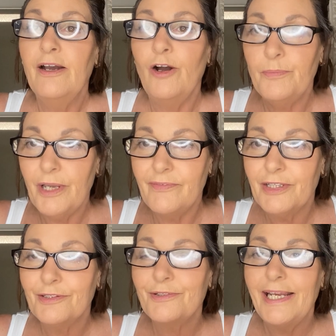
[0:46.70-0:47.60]
Hope you're
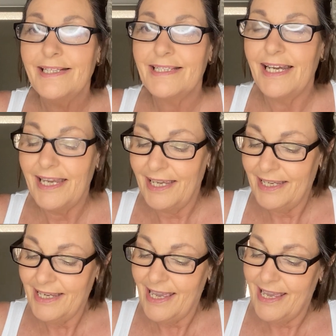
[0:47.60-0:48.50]
having a great
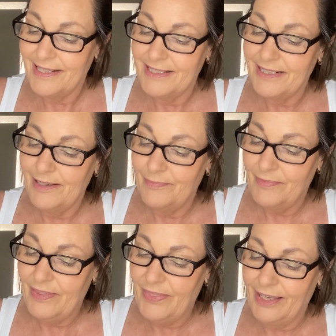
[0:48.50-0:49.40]
day, and
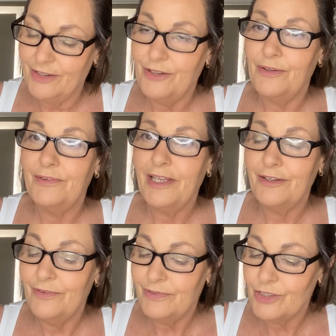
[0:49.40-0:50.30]
thank you
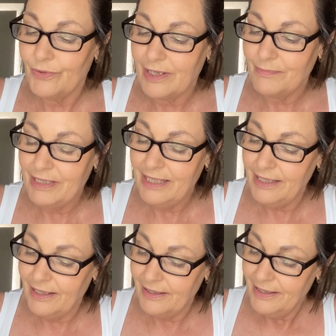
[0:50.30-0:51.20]
for joining me
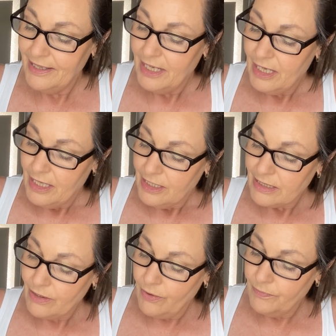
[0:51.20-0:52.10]
here.
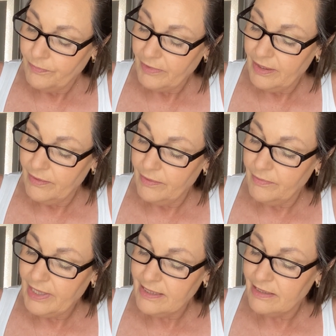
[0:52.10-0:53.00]
So
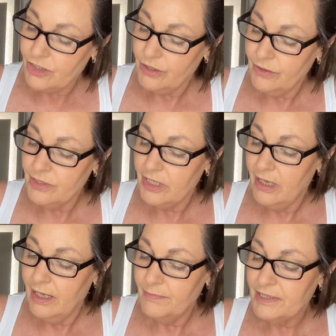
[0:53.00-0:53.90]
there's two
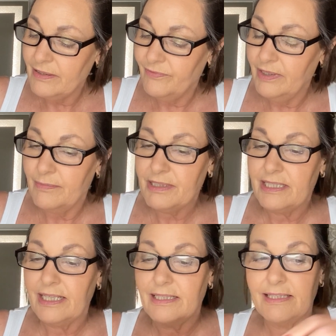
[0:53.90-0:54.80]
types of
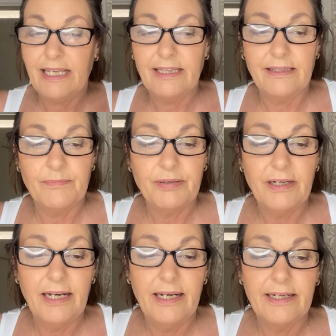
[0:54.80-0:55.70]
lipsticks in the
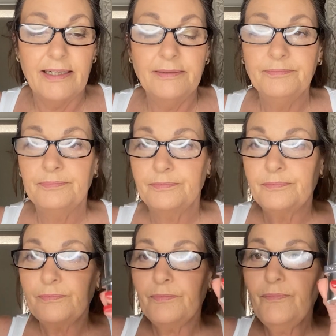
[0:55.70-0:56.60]
Prada.
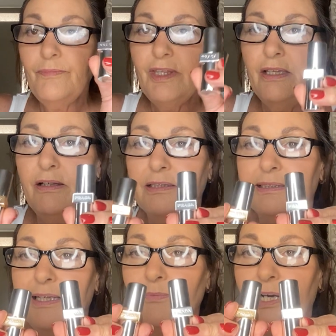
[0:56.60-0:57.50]
You can
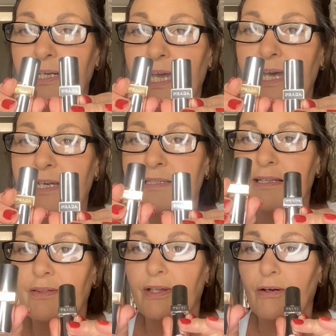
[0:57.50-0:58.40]
see one has
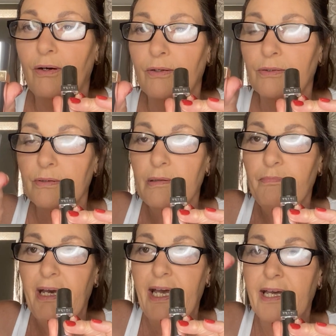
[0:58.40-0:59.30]
the gold
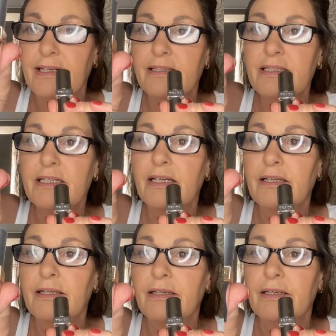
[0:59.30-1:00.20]
band
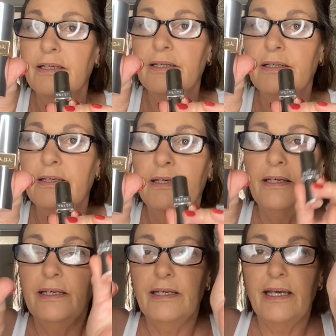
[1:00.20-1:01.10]

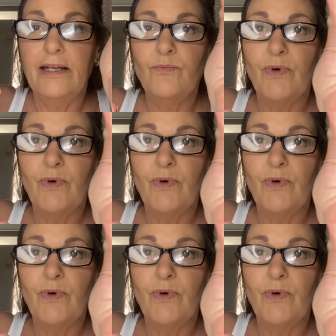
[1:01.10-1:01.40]
and